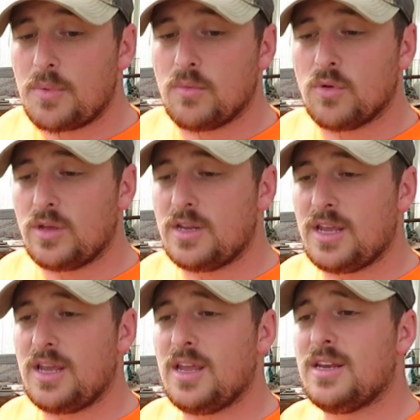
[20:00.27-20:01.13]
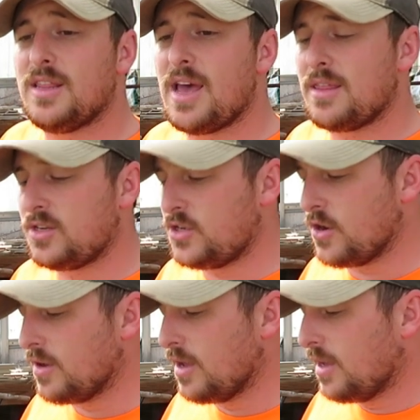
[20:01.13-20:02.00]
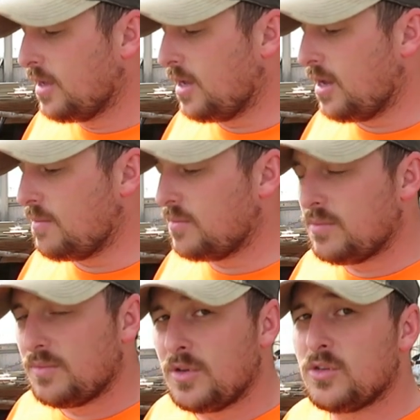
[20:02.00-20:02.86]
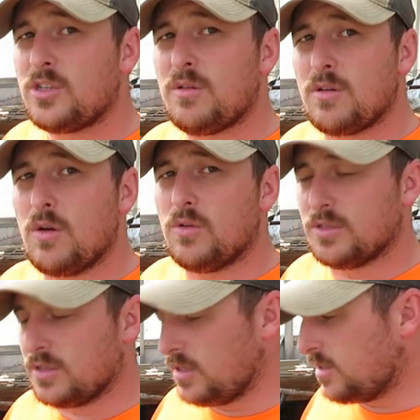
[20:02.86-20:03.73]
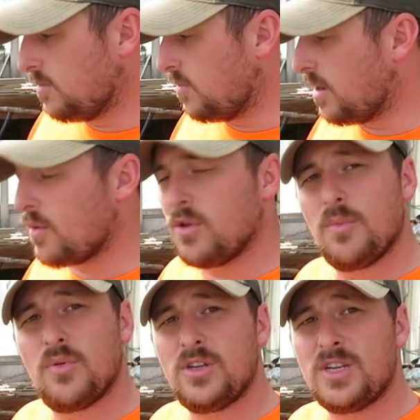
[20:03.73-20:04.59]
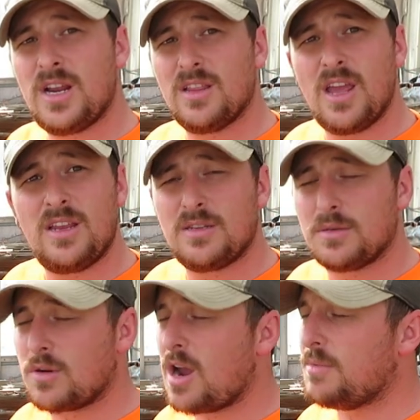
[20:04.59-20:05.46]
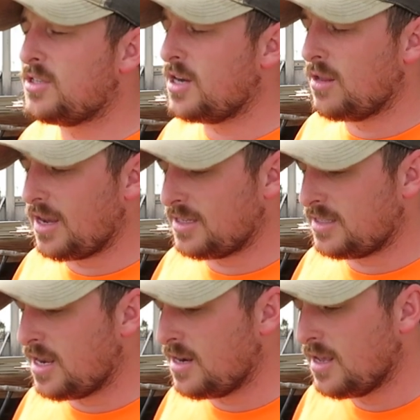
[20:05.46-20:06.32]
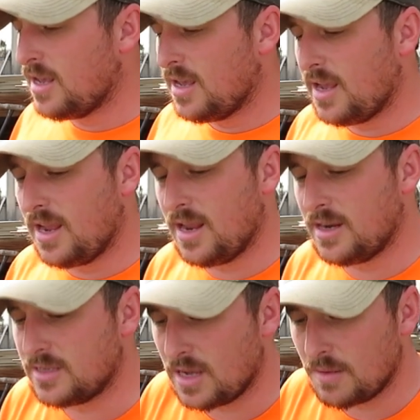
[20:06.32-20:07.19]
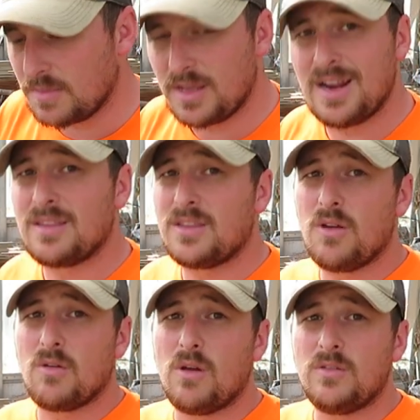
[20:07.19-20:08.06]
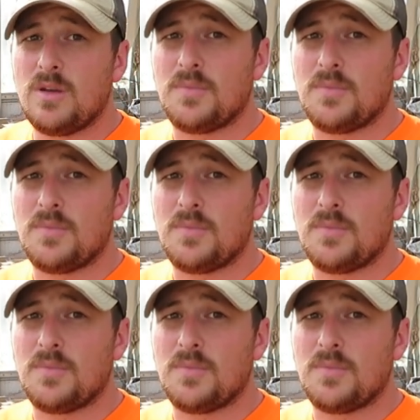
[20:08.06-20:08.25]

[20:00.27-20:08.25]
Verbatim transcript: up and really digging into that this year um, those are some of the goals at least. But I really appreciate it. Like and subscribe and share, like I said, and um, get out there and grow